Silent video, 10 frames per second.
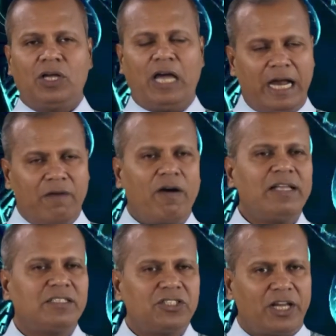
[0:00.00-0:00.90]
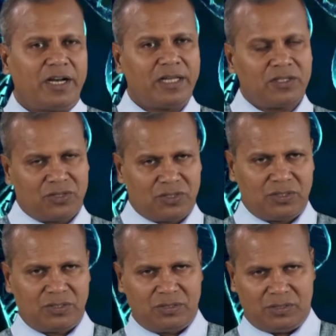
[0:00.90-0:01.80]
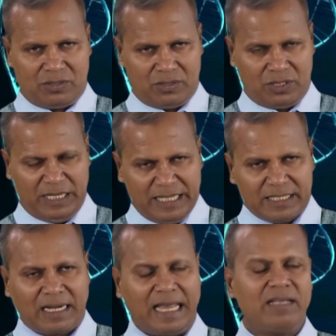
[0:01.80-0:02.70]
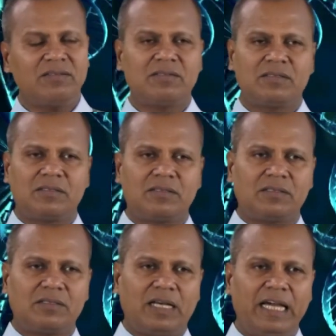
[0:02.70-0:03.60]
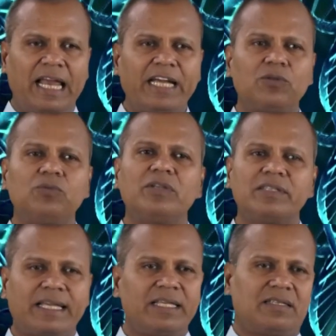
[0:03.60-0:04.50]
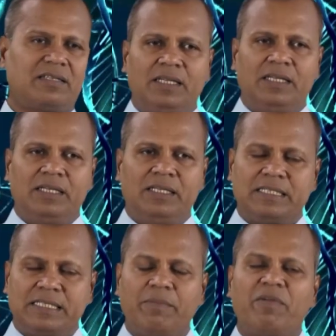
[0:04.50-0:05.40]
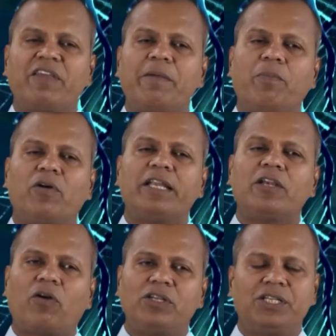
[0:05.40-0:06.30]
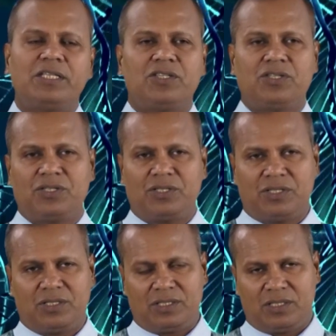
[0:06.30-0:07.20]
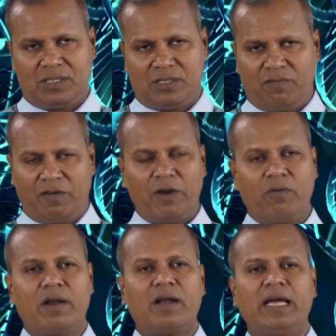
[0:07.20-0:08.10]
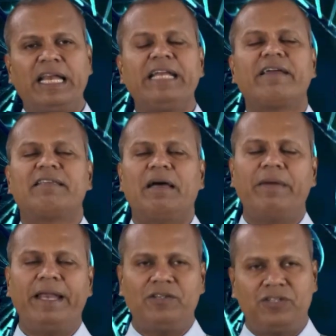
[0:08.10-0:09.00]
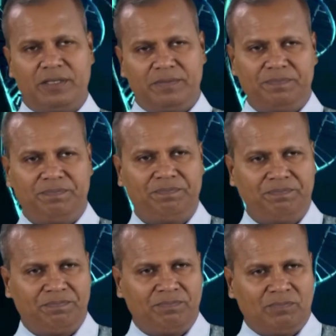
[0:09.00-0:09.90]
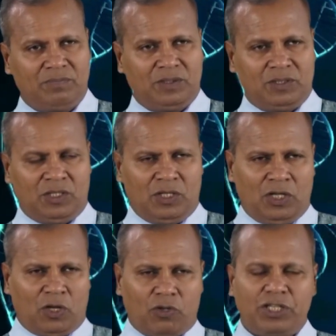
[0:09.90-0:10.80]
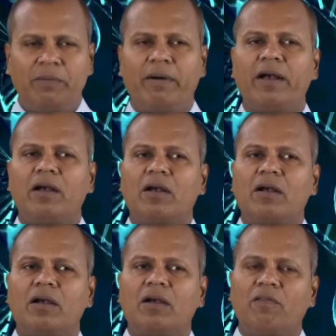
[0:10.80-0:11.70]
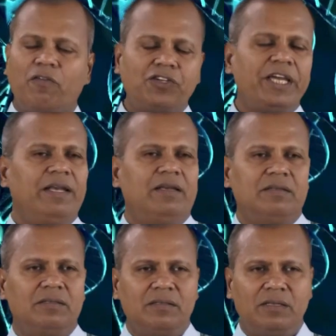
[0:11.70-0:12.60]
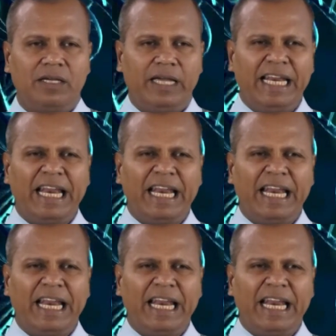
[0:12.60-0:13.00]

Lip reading: advanced genetics. In this class, I like to discuss some of the important questions for your NEET examination. Question number 14. In a